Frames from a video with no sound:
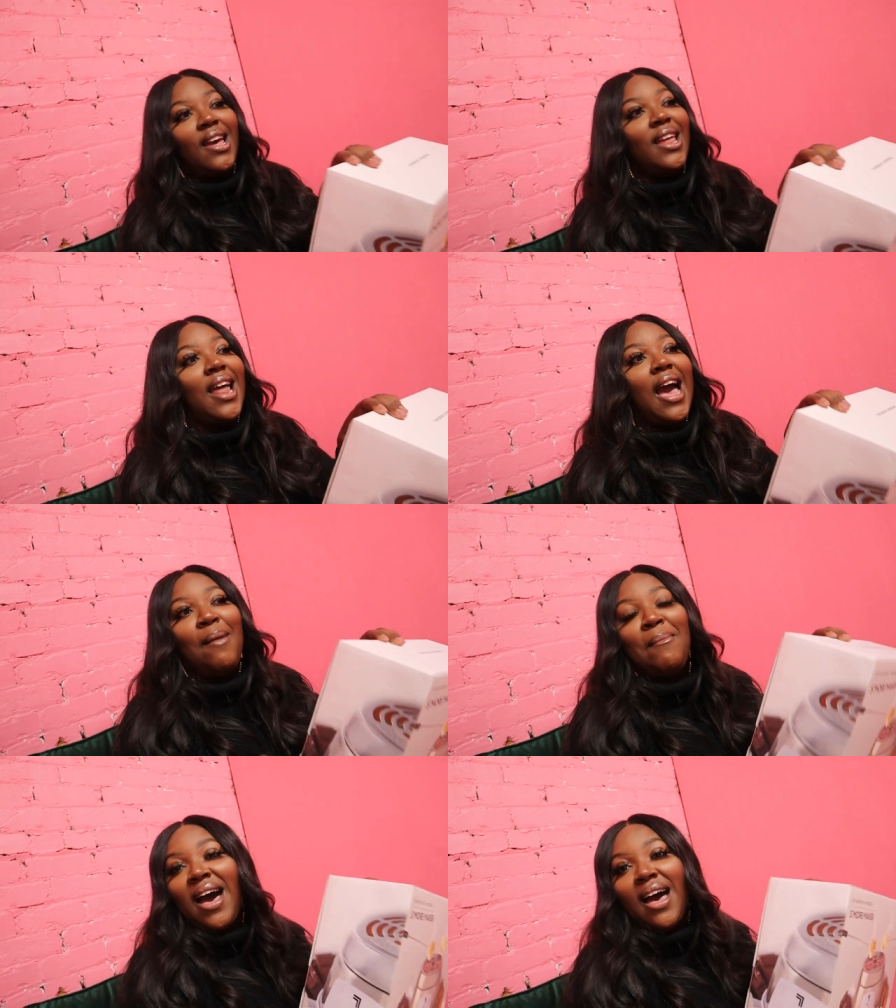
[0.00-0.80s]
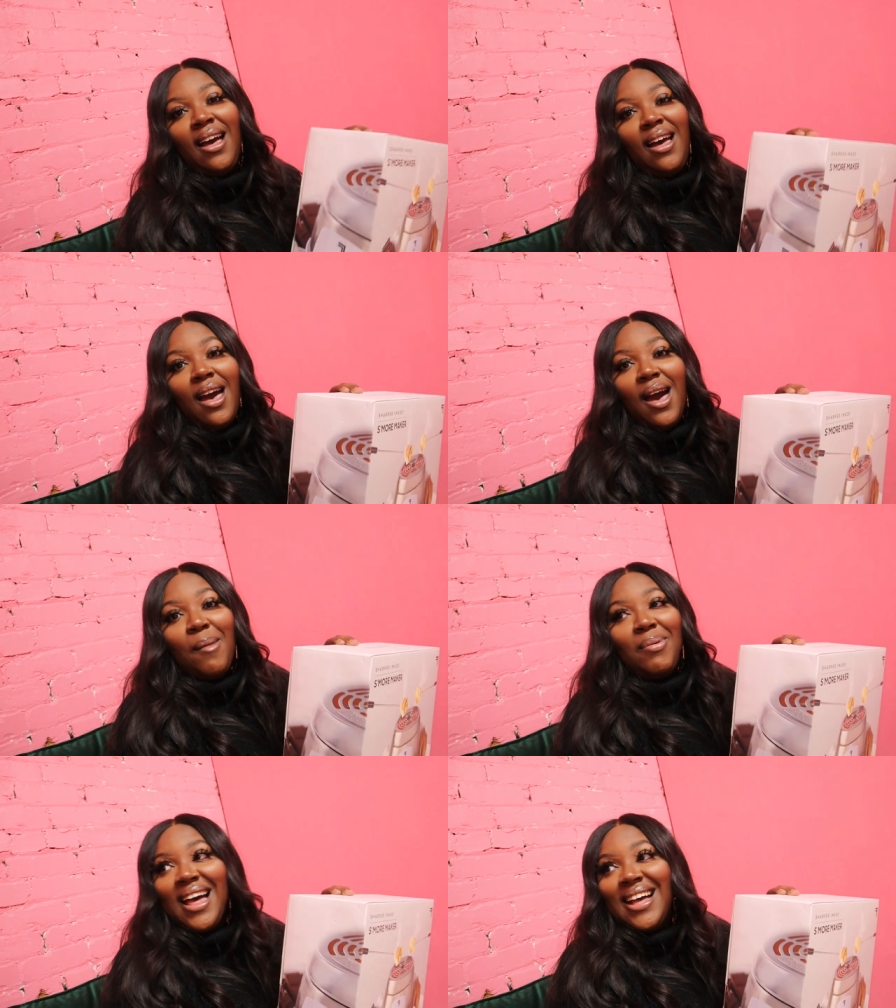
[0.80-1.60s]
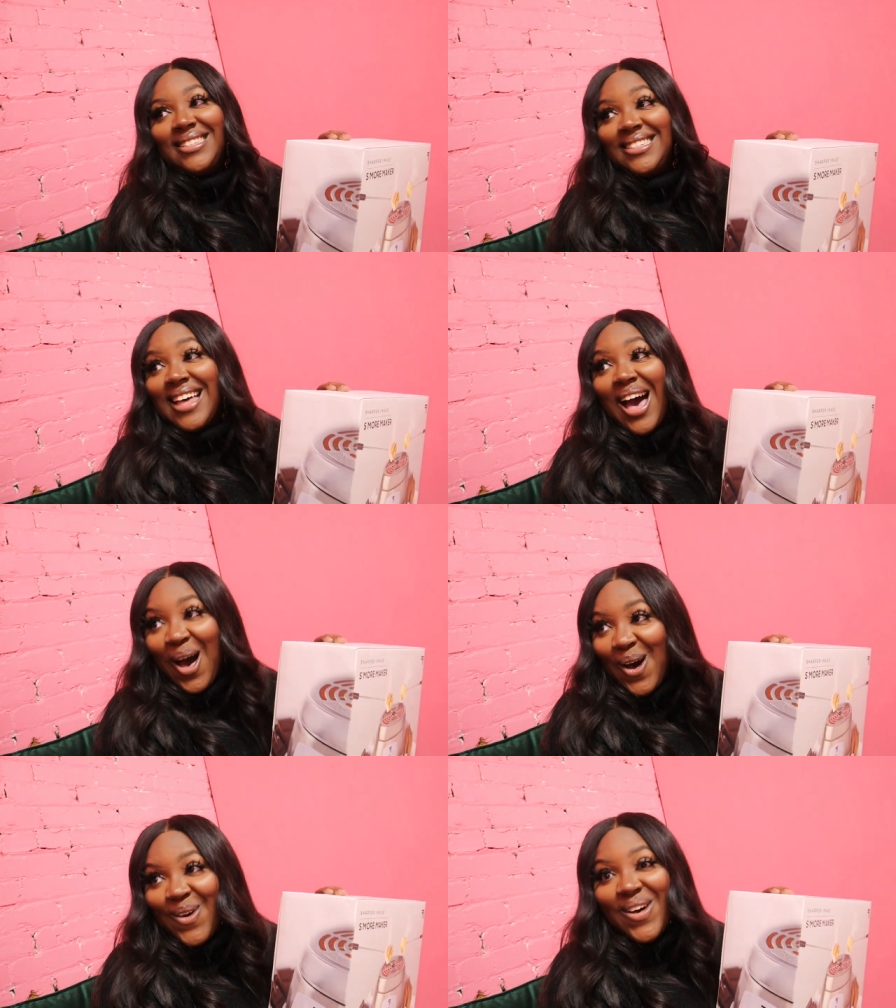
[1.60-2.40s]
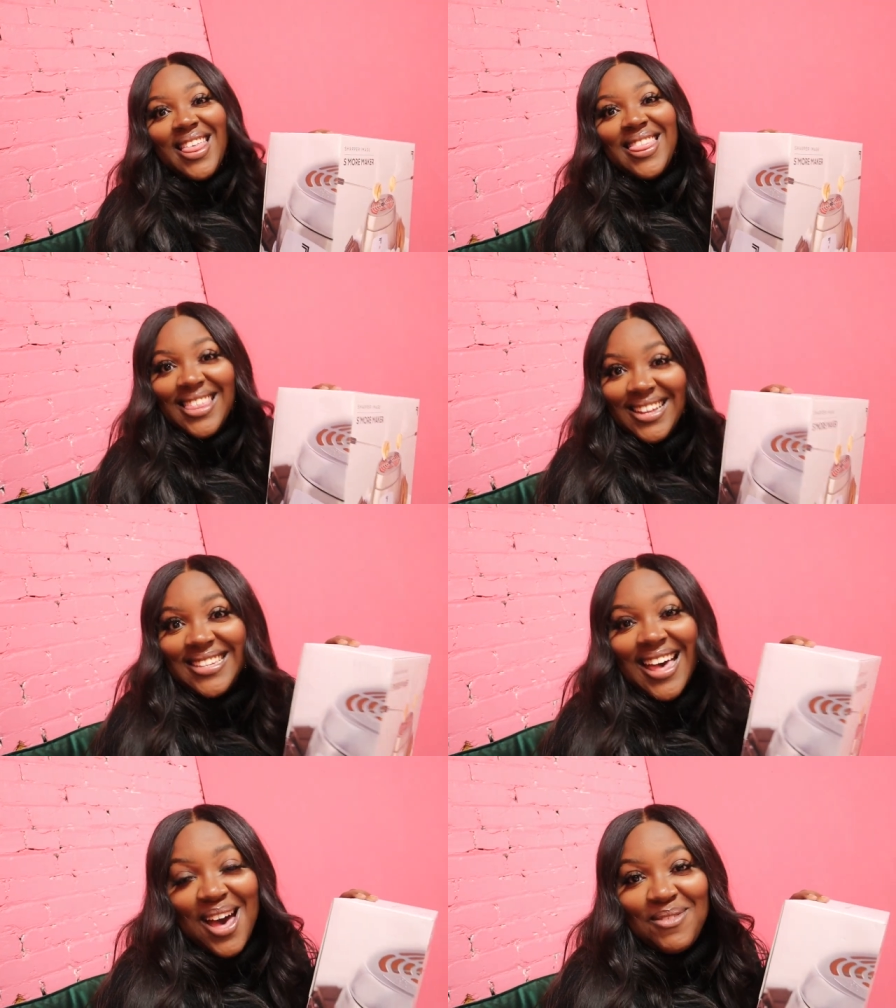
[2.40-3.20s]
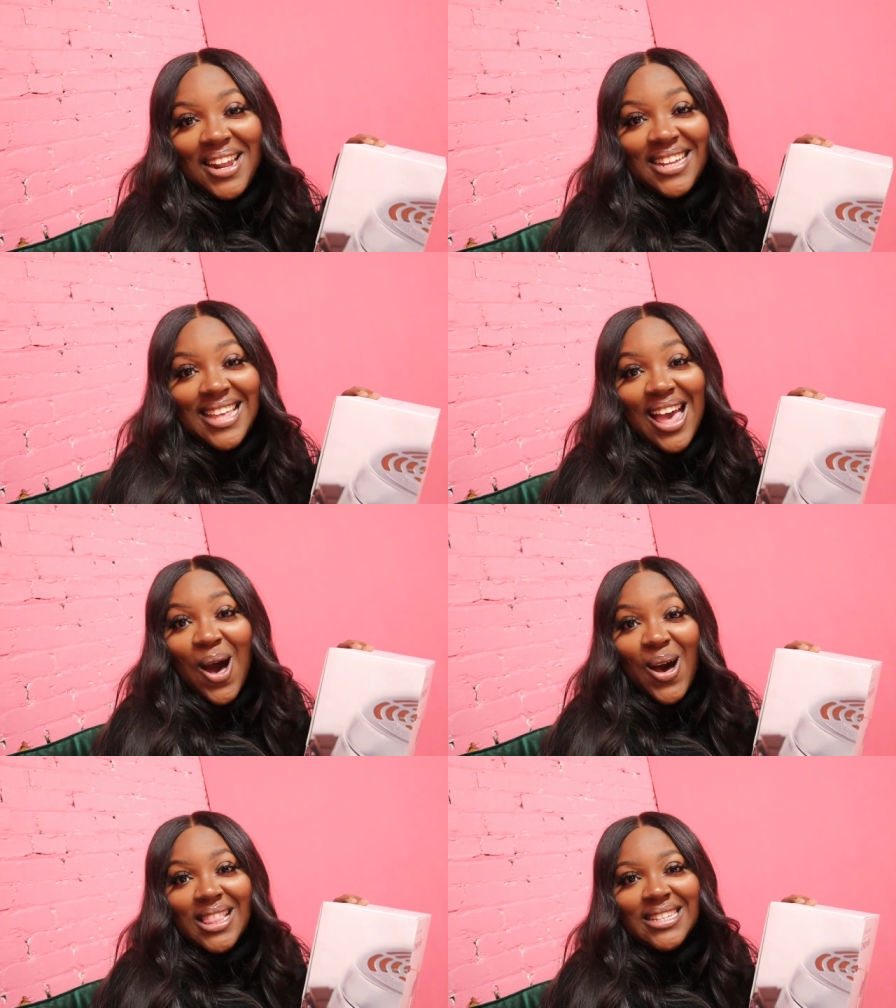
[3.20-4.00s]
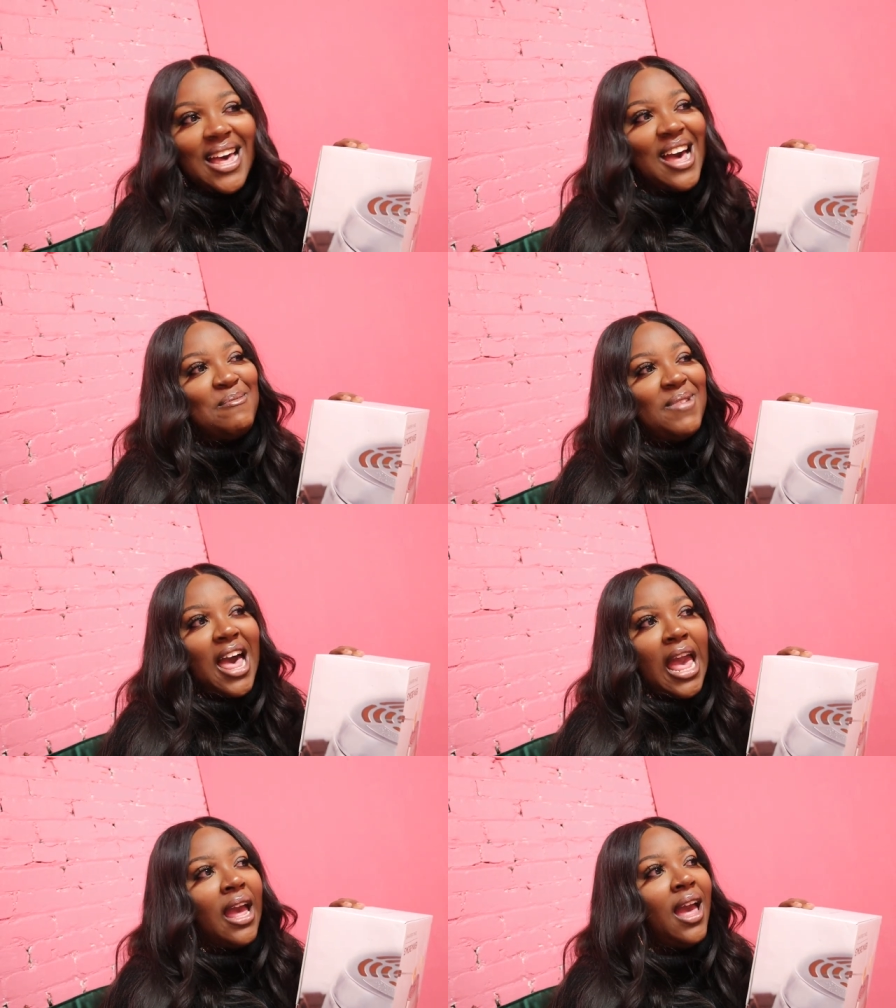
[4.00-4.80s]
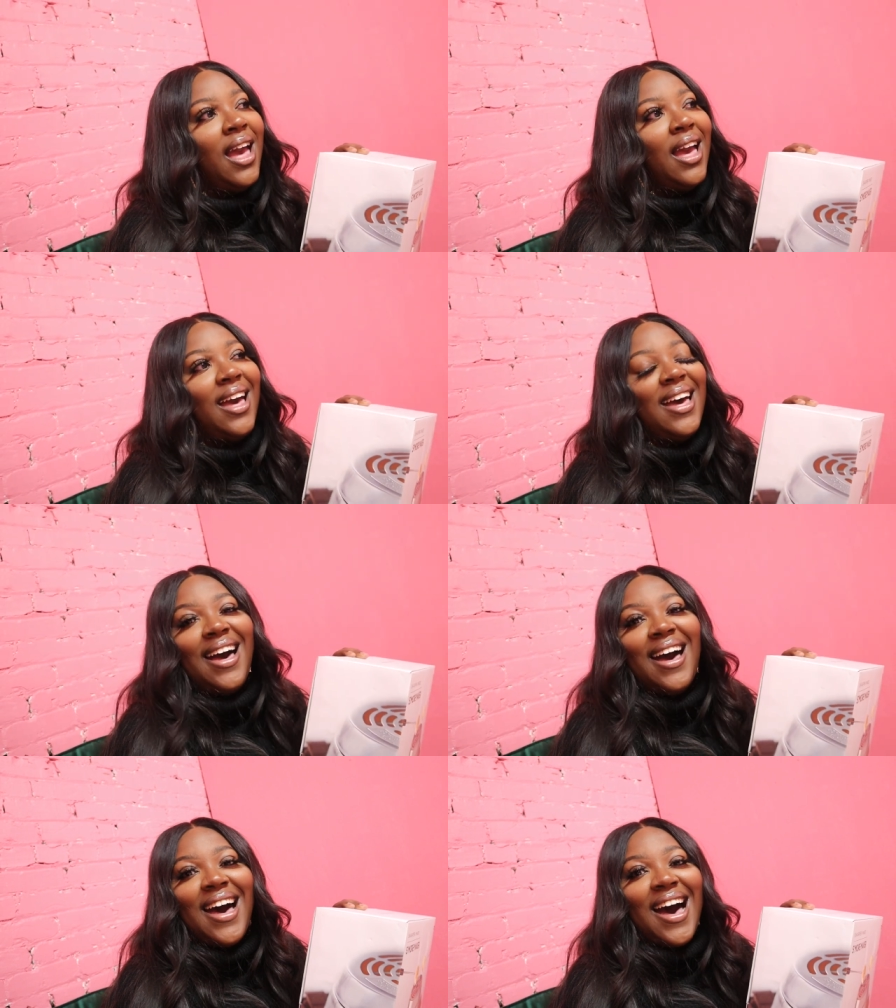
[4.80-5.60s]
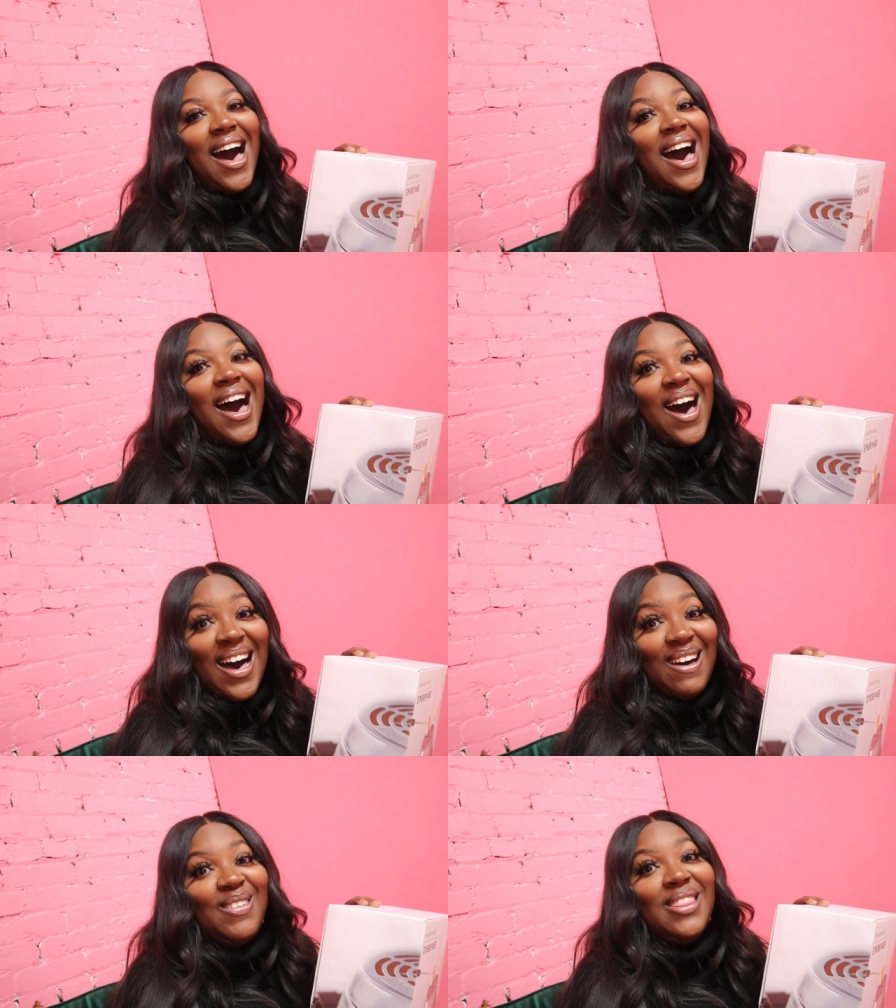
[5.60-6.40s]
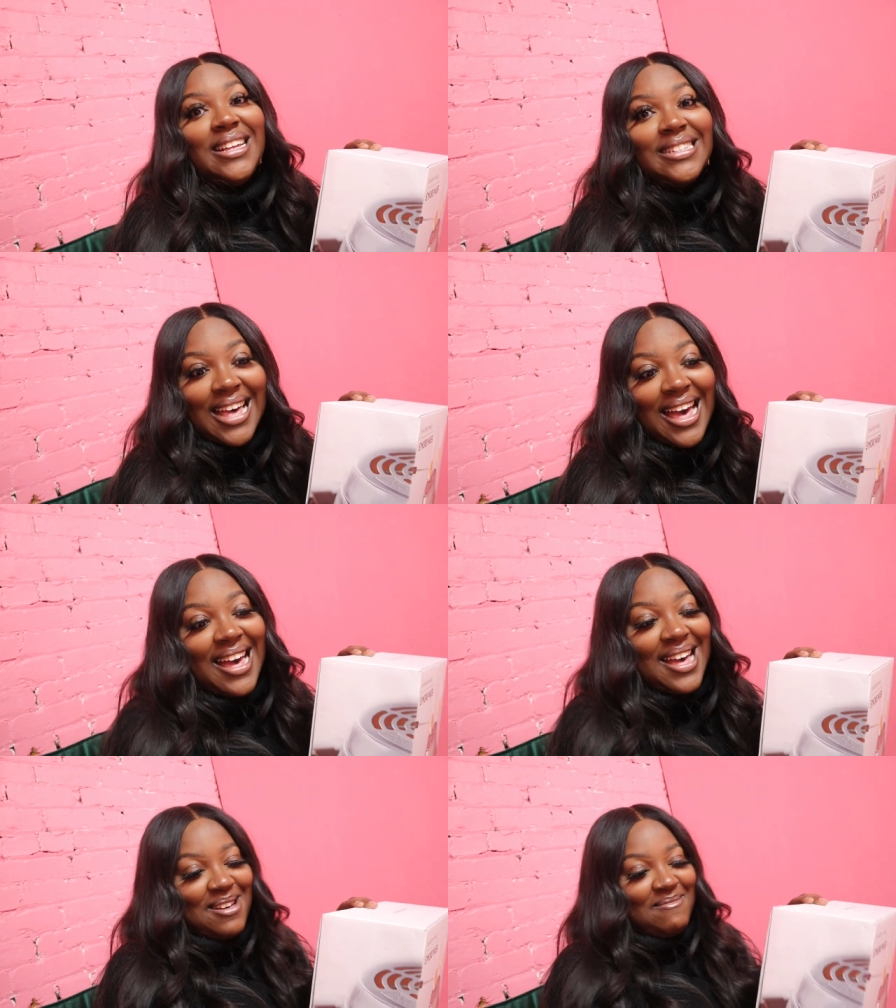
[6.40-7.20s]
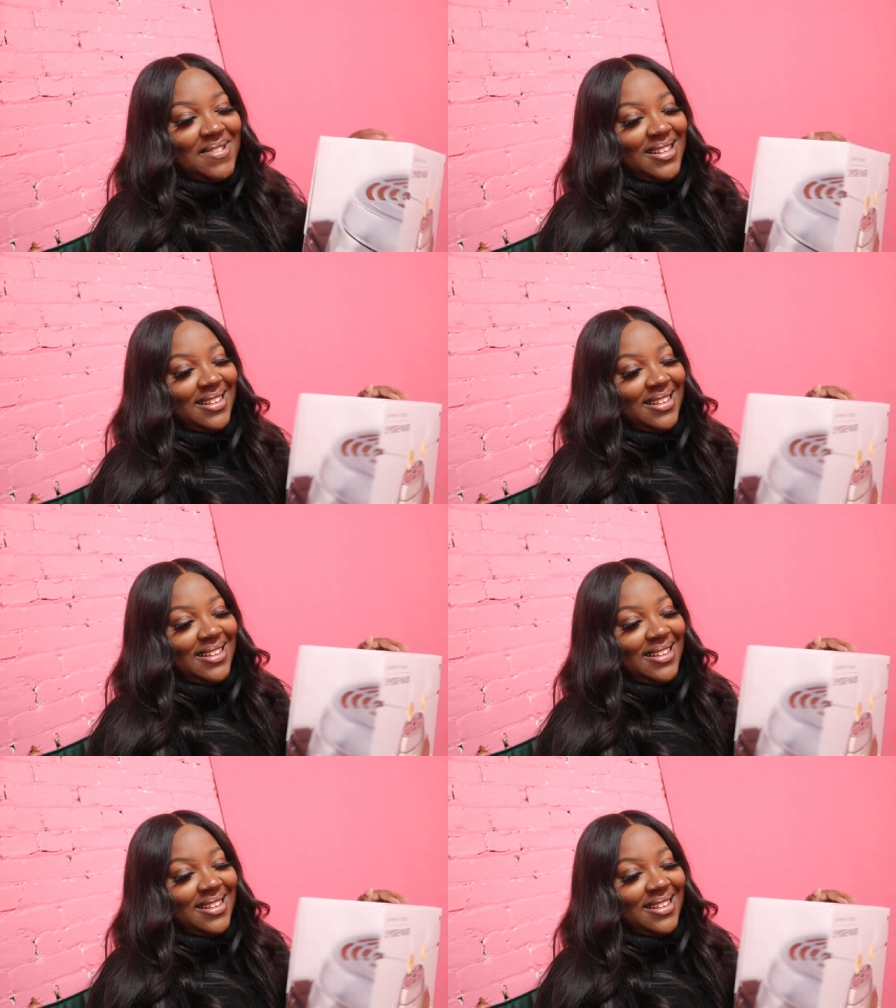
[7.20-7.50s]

And I buy appliances all the time. When I say all the time, like... all the time.